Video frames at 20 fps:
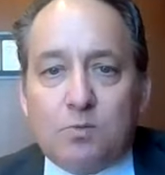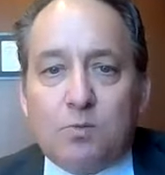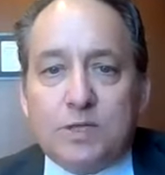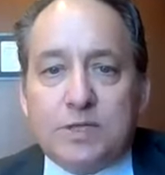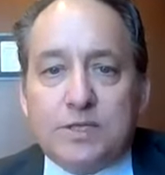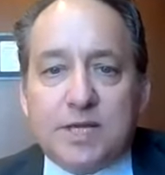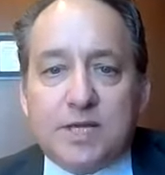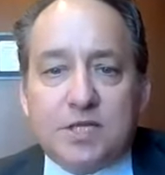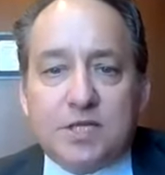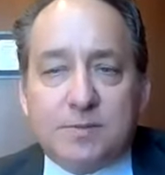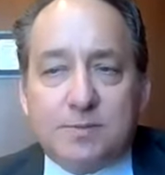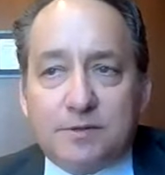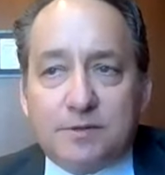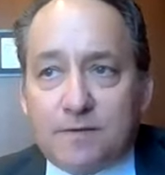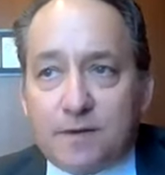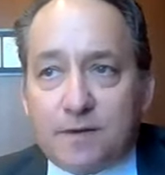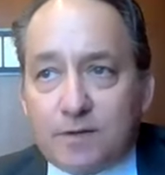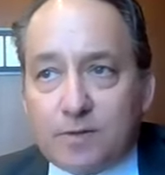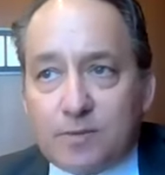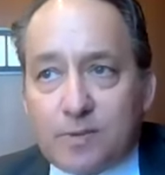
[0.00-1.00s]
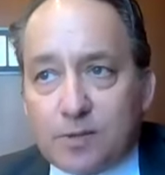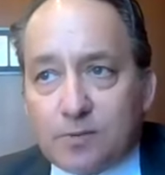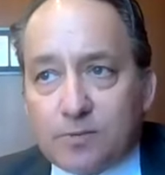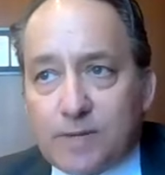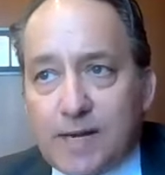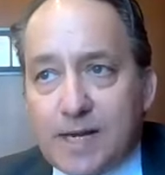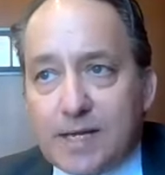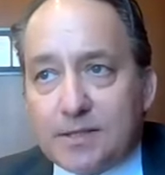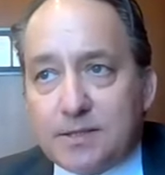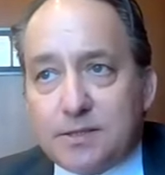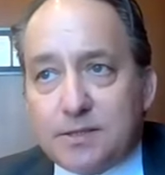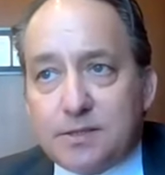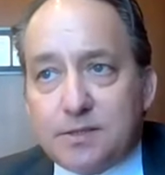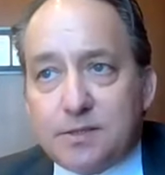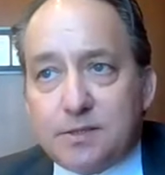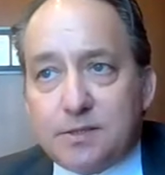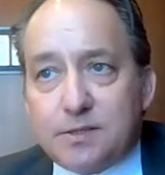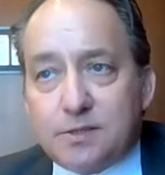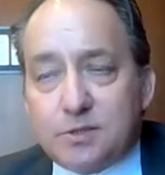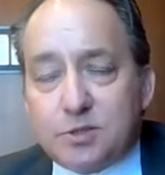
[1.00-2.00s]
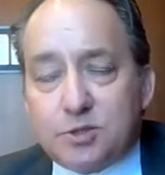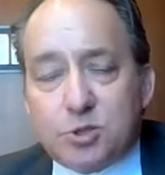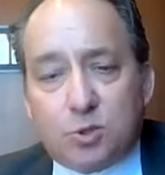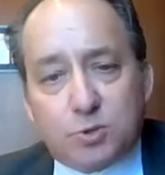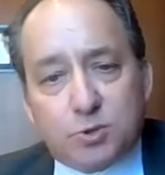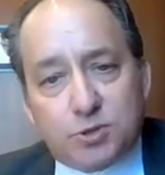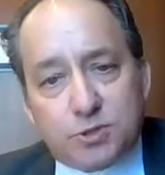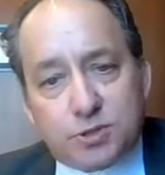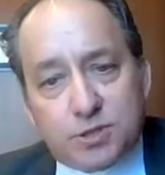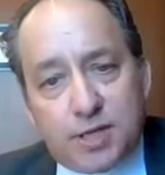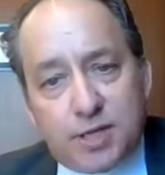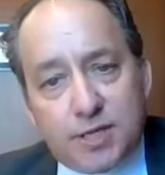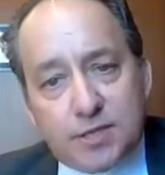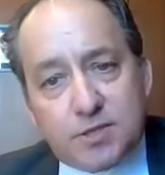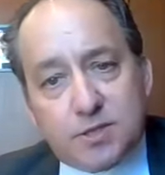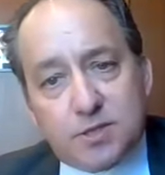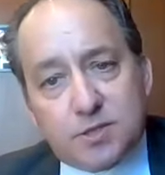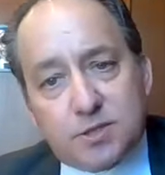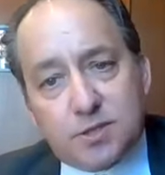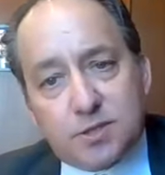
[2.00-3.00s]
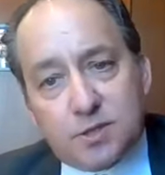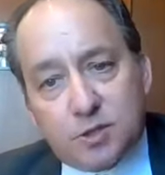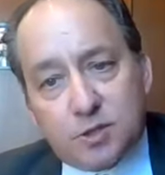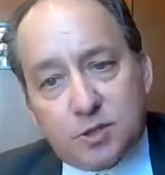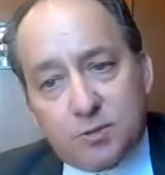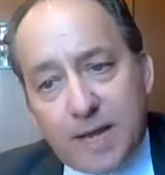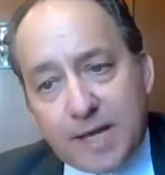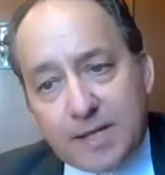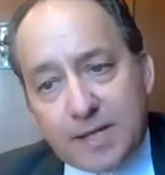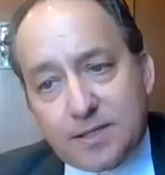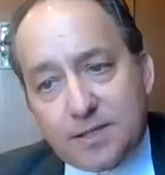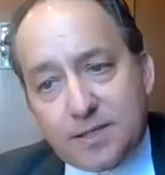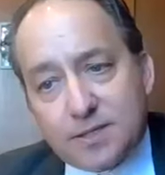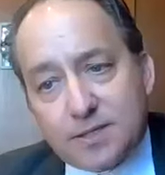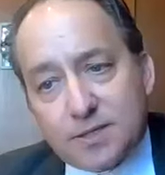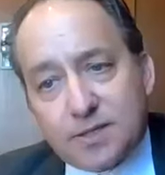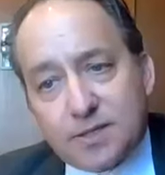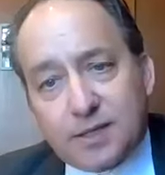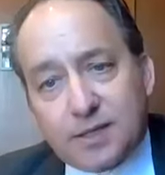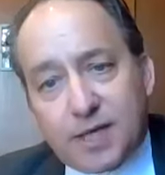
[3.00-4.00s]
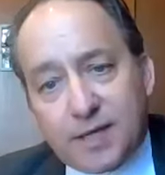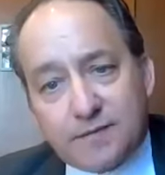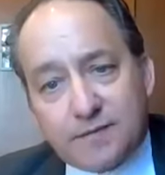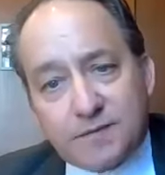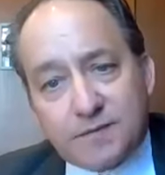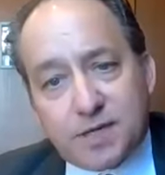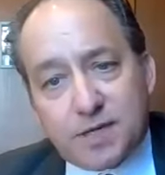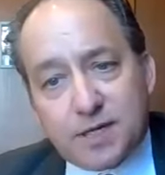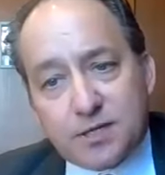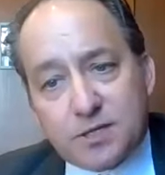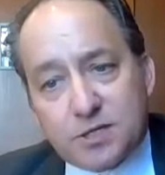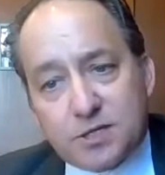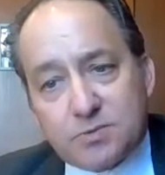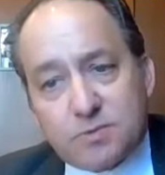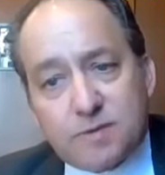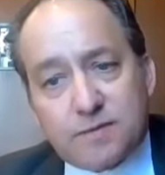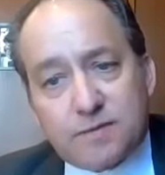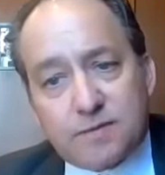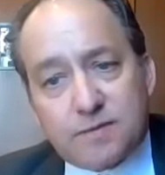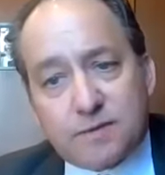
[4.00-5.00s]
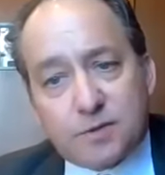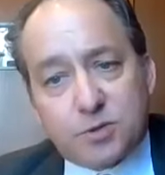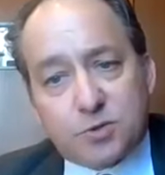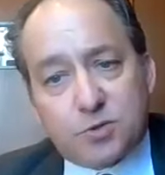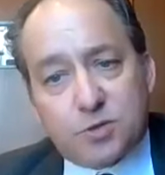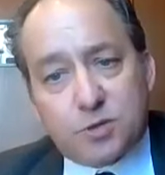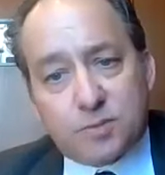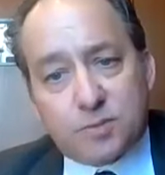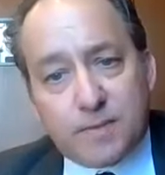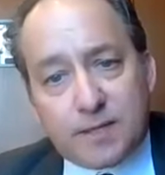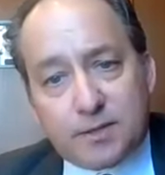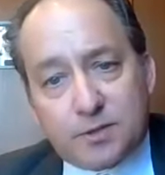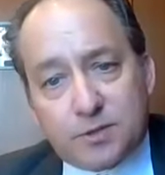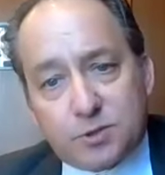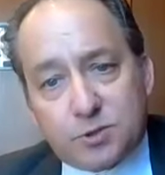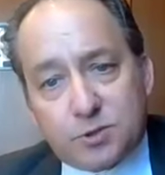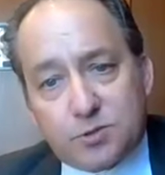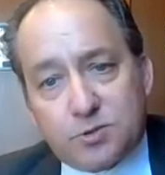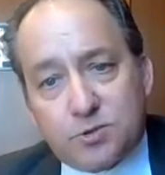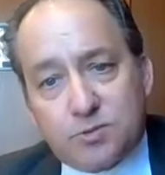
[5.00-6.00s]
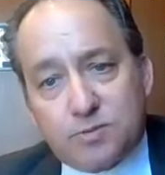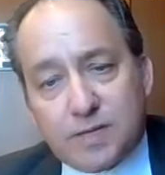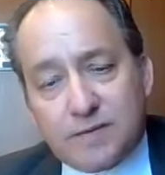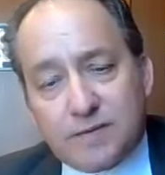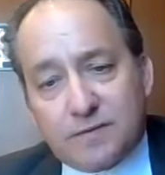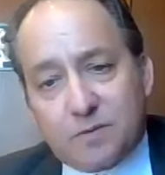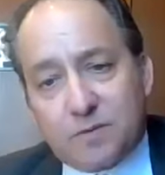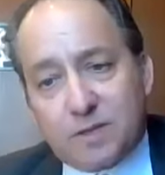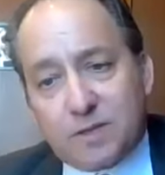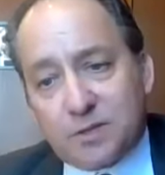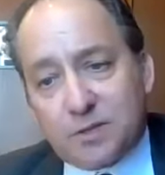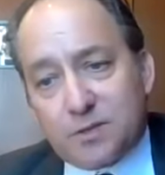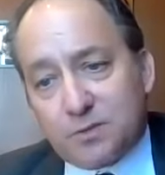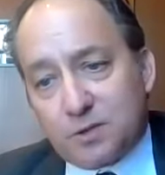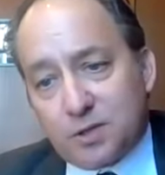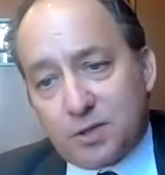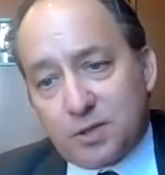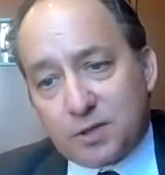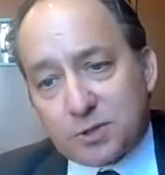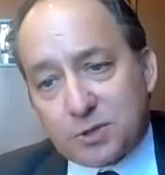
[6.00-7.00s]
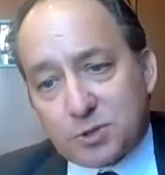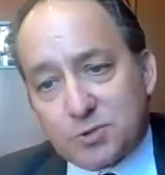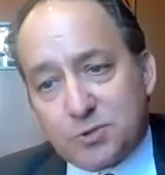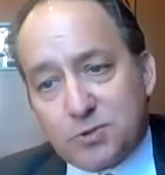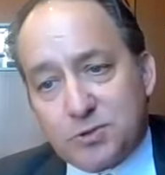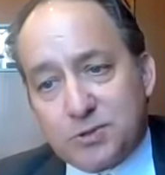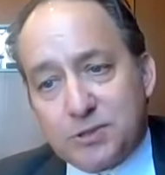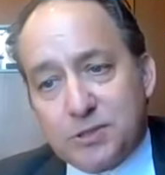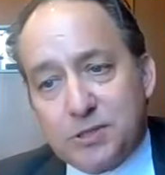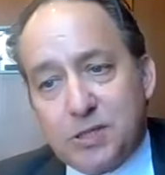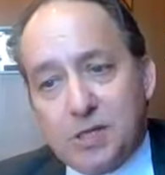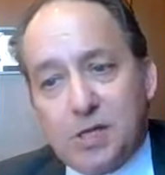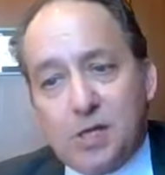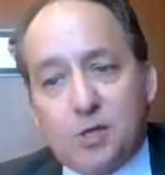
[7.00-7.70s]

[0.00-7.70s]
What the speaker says: We tend to be very well ranked in the social sciences and the humanities and the life sciences. We have a very strong medical school. We have a well-known law school.